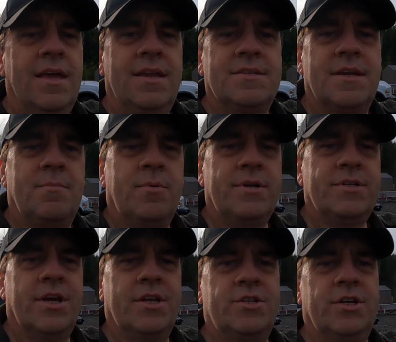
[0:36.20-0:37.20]
It is a
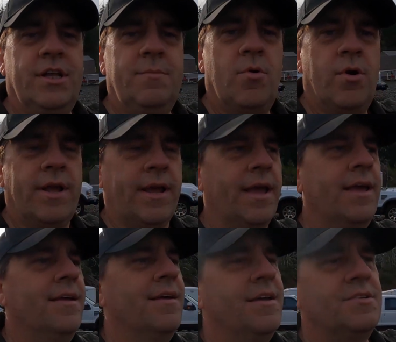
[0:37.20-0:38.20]
brisk, chilly morning.
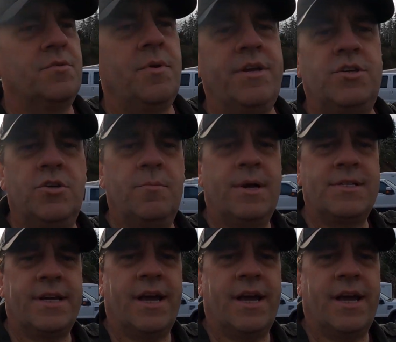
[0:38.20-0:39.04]
Hasn't rained too much.